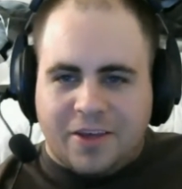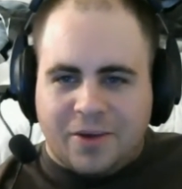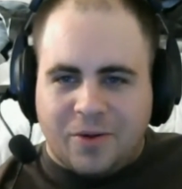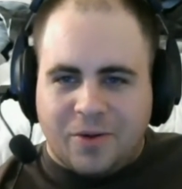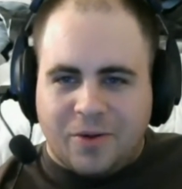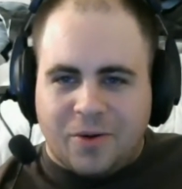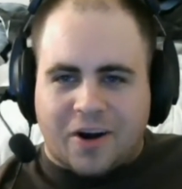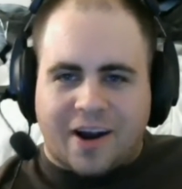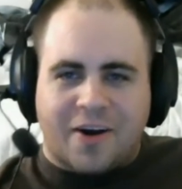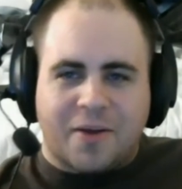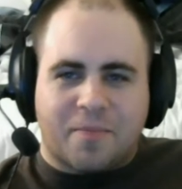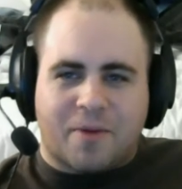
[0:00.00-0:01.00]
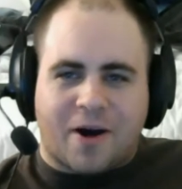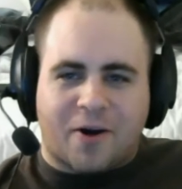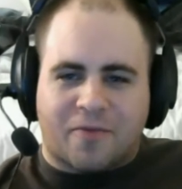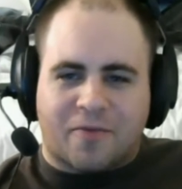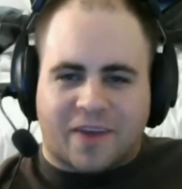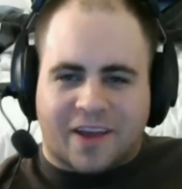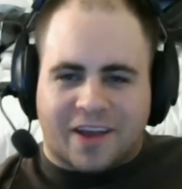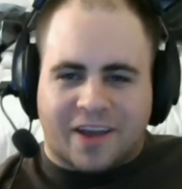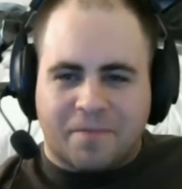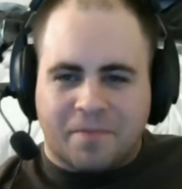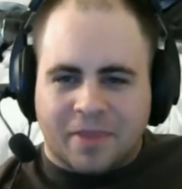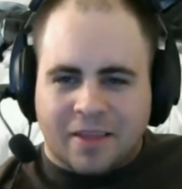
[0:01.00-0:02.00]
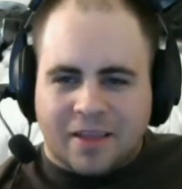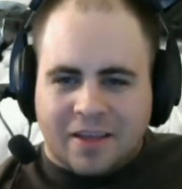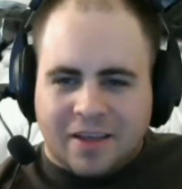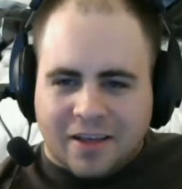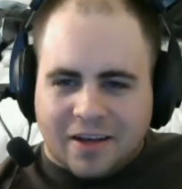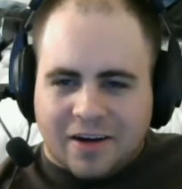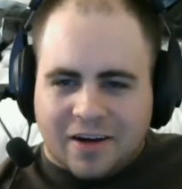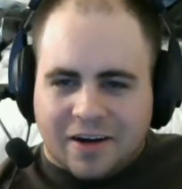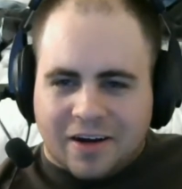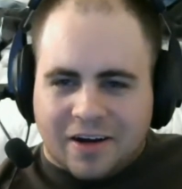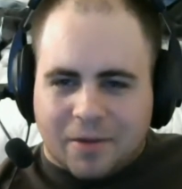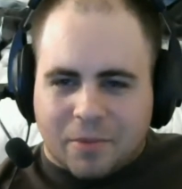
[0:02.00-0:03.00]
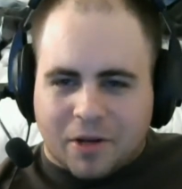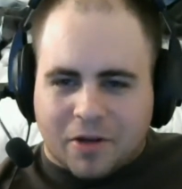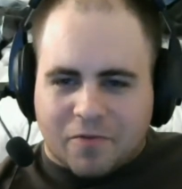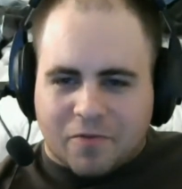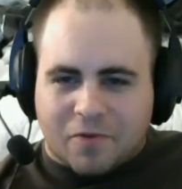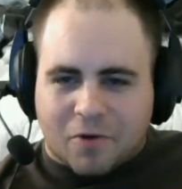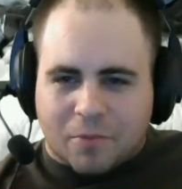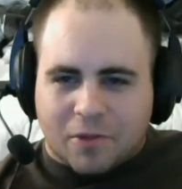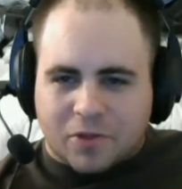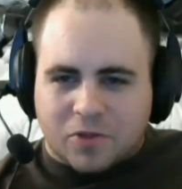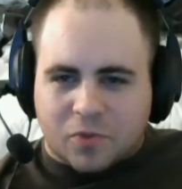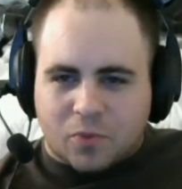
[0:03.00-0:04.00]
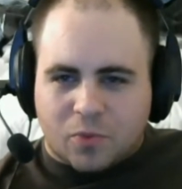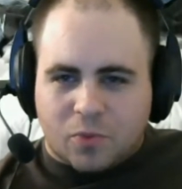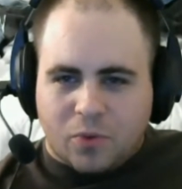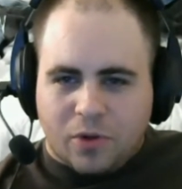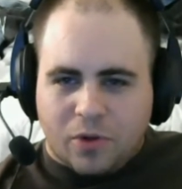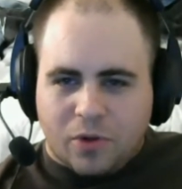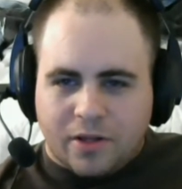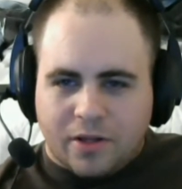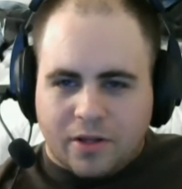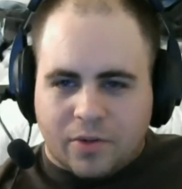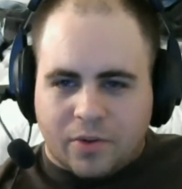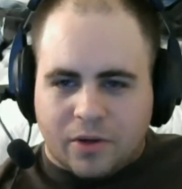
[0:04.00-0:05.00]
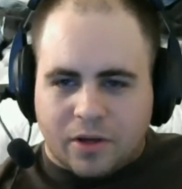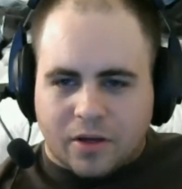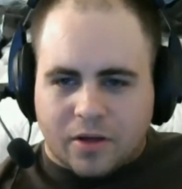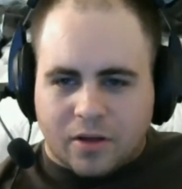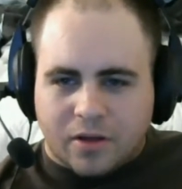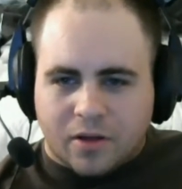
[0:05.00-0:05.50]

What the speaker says: you are a Harry Potter fan, I'm going to confirm this really quick.